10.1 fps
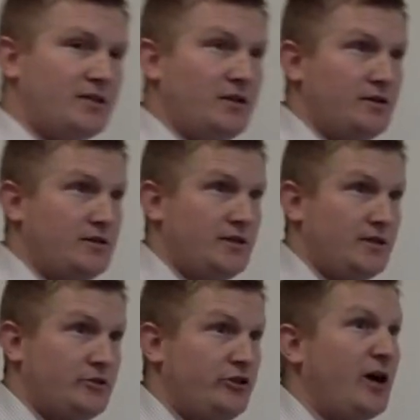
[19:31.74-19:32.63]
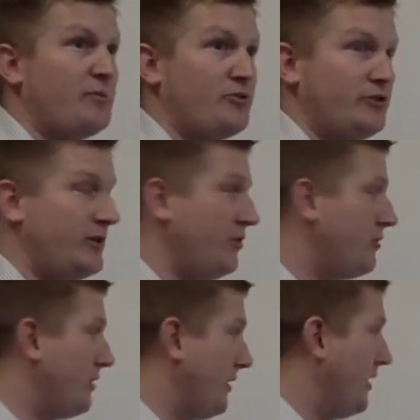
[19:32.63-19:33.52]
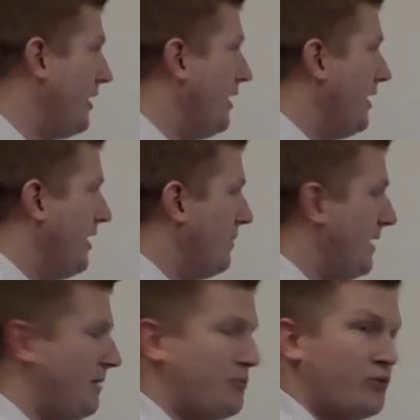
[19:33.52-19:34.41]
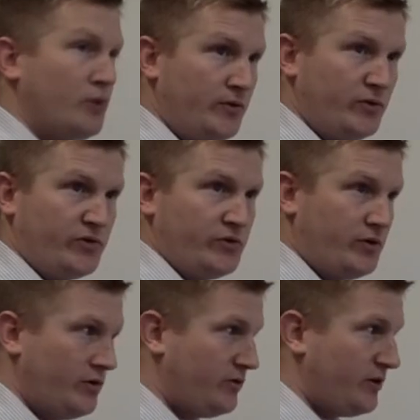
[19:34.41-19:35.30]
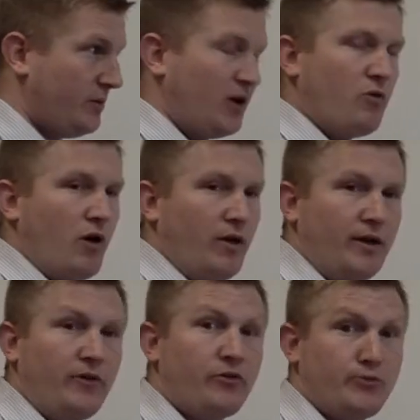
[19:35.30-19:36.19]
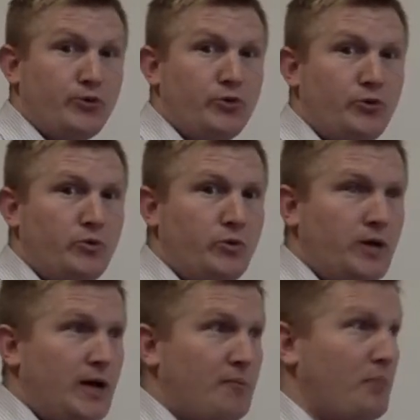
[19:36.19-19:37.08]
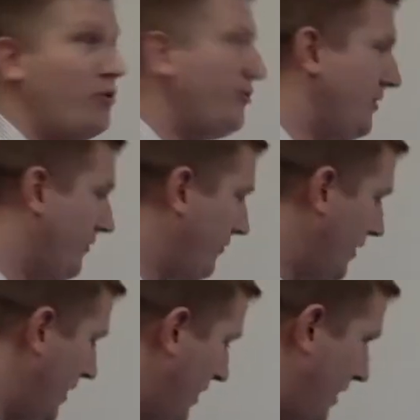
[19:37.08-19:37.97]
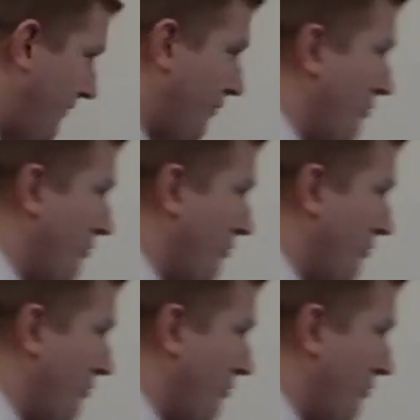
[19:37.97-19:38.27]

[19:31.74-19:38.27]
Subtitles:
to geometry, to Euclid, and he proves some equalities through proportions. If you